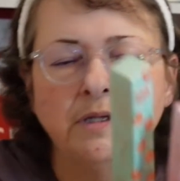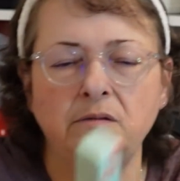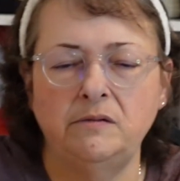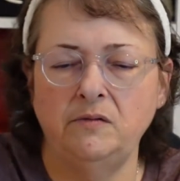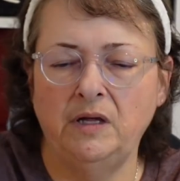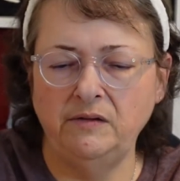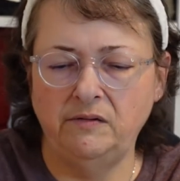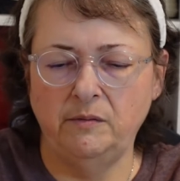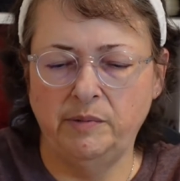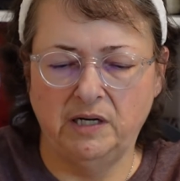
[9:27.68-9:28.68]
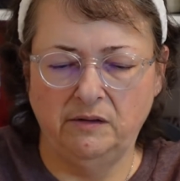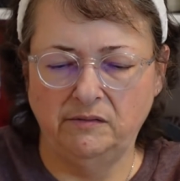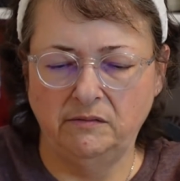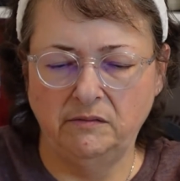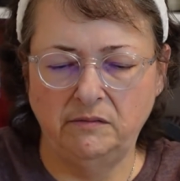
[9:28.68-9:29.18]
So that's the
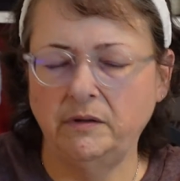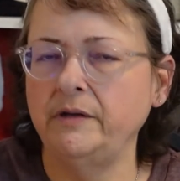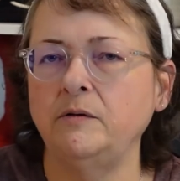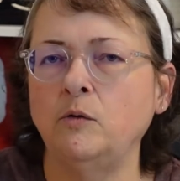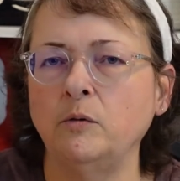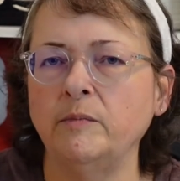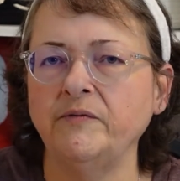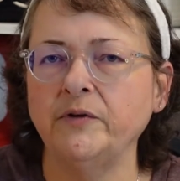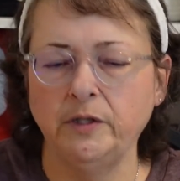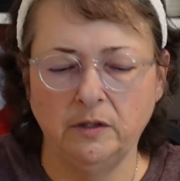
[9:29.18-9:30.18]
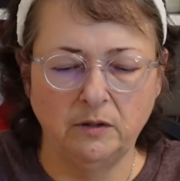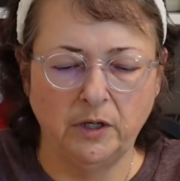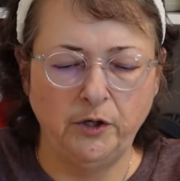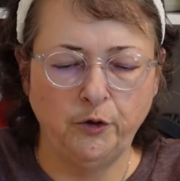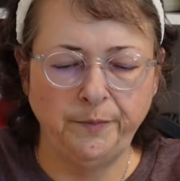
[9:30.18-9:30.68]
boxes. I didn't hold them up very long,
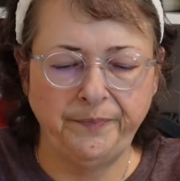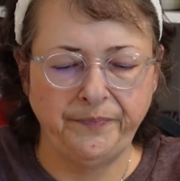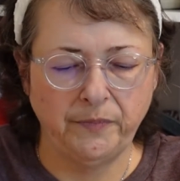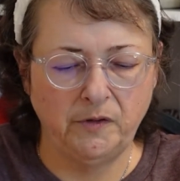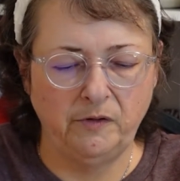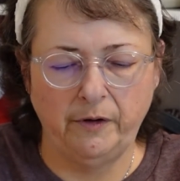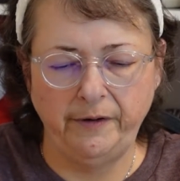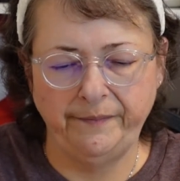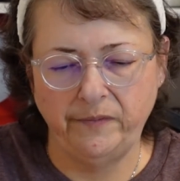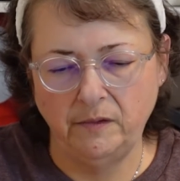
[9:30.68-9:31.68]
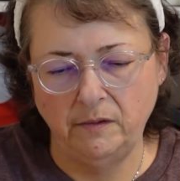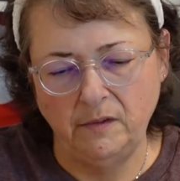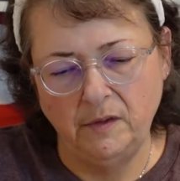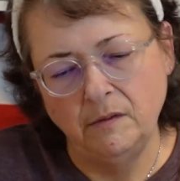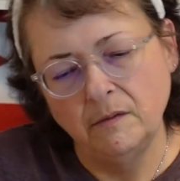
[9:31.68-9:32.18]
I know. Sorry.
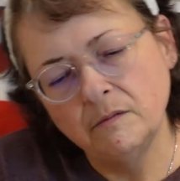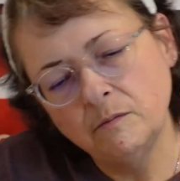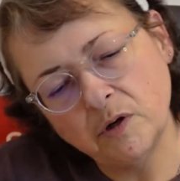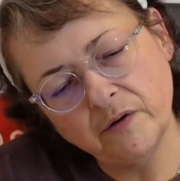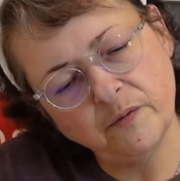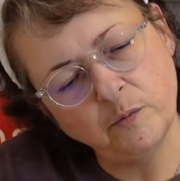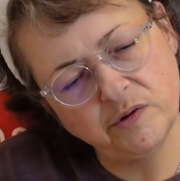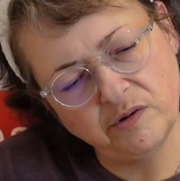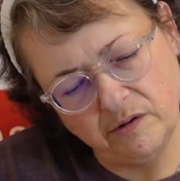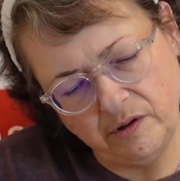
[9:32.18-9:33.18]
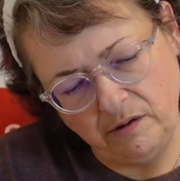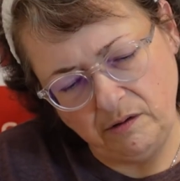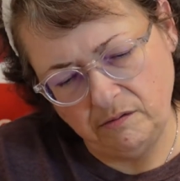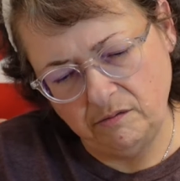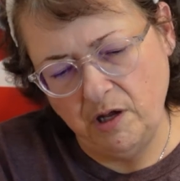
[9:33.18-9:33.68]
One of them was already
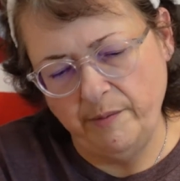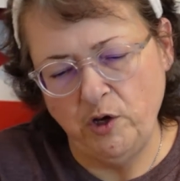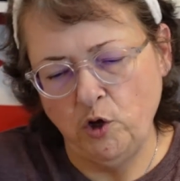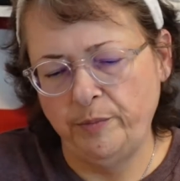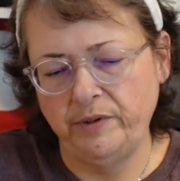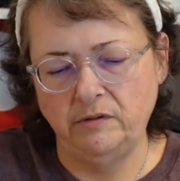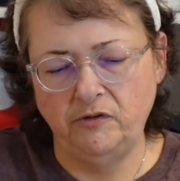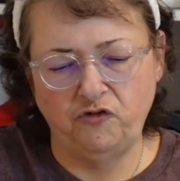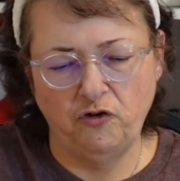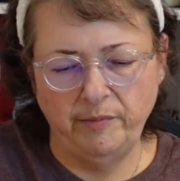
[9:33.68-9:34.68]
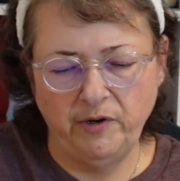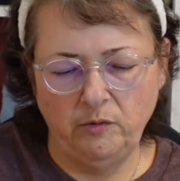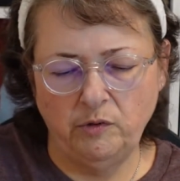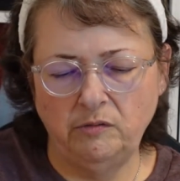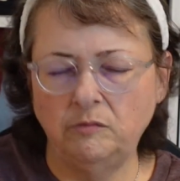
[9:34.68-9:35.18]
coming open, the strawberry
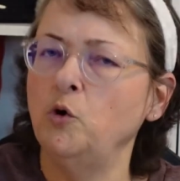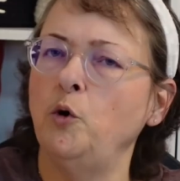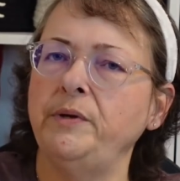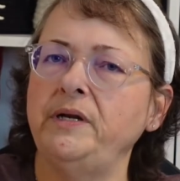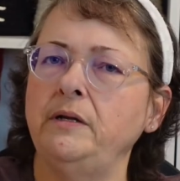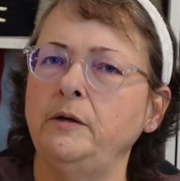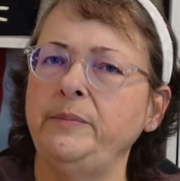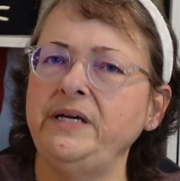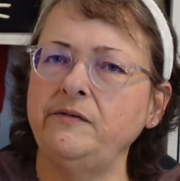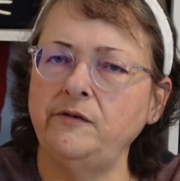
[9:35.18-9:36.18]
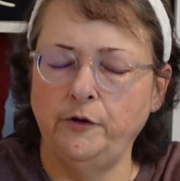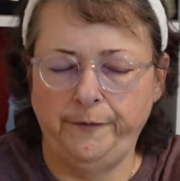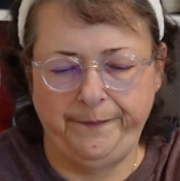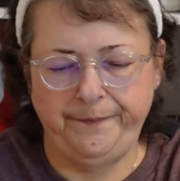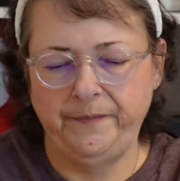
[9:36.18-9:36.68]
one. We'll open it, it'll be easier.
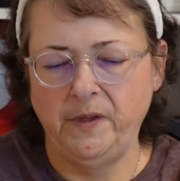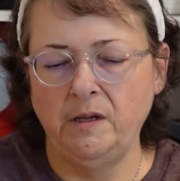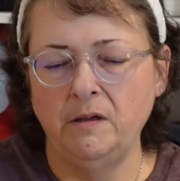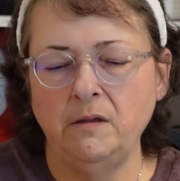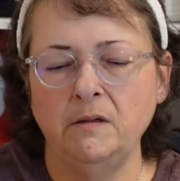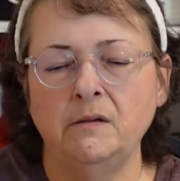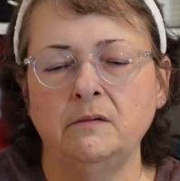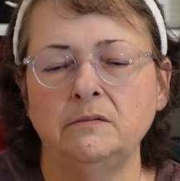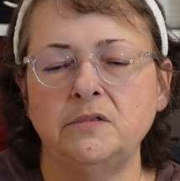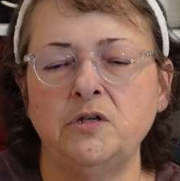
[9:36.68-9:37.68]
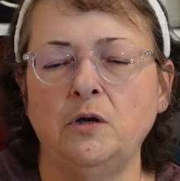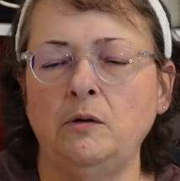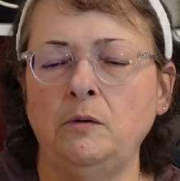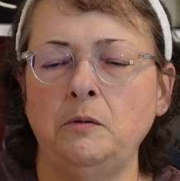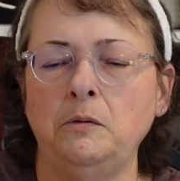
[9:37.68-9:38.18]

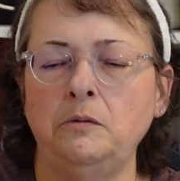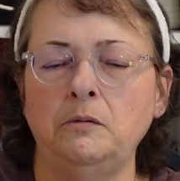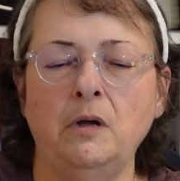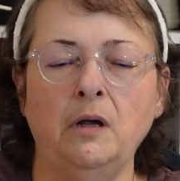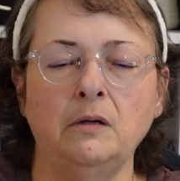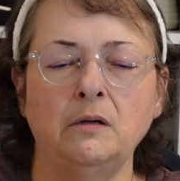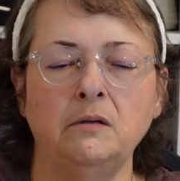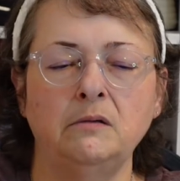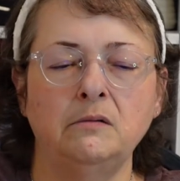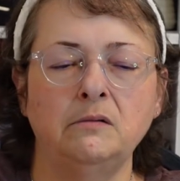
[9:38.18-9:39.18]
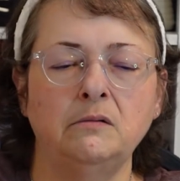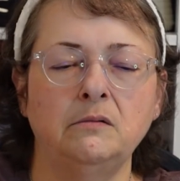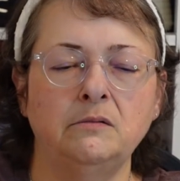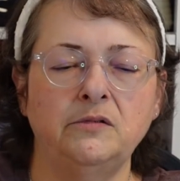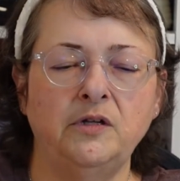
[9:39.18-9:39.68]
So,
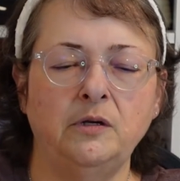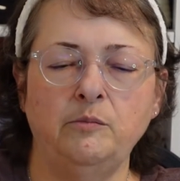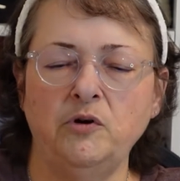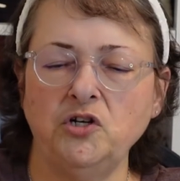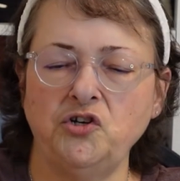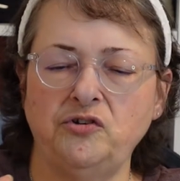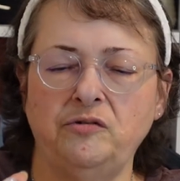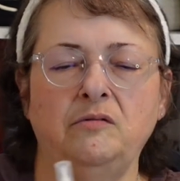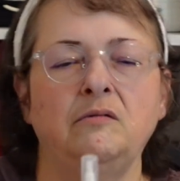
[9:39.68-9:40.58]
it's like a brush.